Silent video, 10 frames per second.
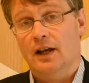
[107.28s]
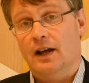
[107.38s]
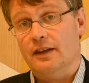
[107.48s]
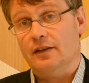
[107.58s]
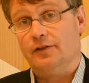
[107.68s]

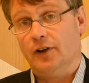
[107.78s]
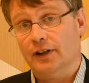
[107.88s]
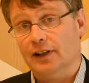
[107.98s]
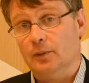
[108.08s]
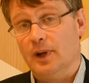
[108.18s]
And then
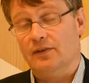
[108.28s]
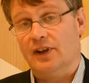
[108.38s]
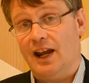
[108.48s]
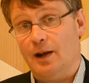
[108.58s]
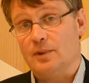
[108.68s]
finally, we have
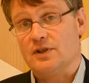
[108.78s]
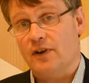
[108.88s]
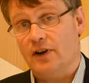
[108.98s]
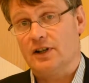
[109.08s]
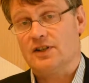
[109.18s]
an
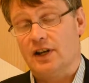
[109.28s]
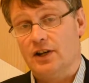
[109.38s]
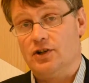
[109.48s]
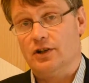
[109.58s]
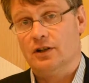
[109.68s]
atmospheric
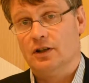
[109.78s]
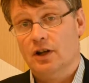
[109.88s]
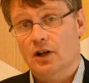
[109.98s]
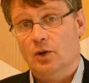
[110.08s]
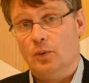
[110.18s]
station
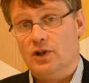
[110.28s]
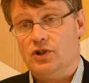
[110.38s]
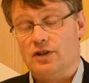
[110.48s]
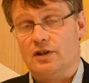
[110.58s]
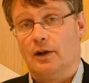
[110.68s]
which
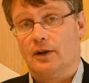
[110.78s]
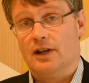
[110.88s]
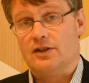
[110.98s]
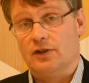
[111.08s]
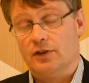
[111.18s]
is
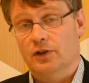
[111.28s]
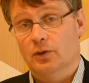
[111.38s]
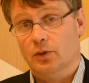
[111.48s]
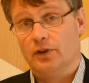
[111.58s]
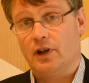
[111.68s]
located on the
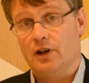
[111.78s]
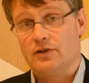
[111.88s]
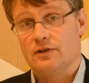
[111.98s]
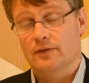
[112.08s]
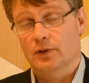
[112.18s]
north
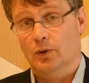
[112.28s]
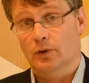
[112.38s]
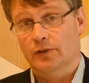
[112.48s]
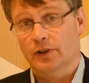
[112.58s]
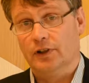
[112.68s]
coast of
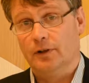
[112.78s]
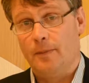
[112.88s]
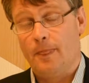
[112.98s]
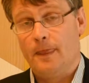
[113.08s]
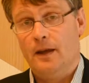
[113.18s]
Norfolk.
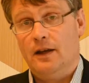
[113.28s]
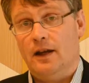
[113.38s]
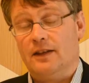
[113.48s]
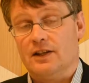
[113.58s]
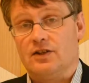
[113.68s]

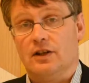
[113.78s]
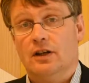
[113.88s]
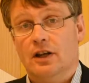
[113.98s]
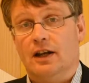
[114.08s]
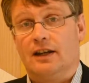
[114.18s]
And that's
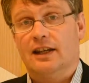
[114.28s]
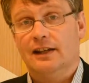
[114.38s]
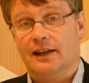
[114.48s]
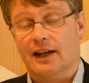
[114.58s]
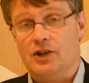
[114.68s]
a key
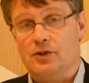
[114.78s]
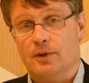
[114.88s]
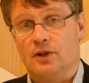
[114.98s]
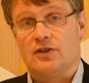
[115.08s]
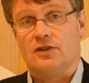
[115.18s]
location
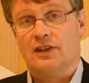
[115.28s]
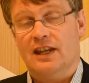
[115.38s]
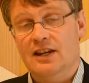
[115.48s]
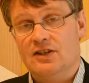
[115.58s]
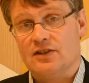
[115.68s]
because it's on the
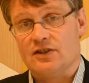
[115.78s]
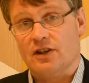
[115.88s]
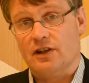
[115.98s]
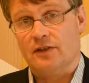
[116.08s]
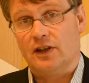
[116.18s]
eastern
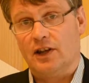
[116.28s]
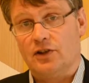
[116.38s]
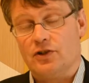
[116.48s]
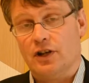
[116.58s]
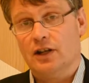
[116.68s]
side of the
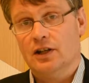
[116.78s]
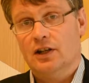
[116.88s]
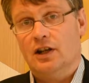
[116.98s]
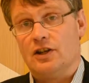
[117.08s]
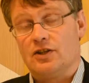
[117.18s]
country,
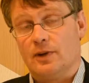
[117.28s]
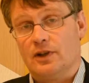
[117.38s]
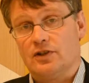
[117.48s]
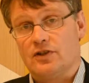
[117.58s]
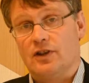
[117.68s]
and so it
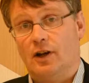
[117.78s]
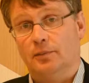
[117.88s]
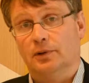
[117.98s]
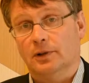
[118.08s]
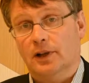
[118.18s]
can
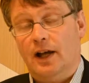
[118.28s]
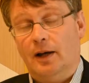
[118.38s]
sample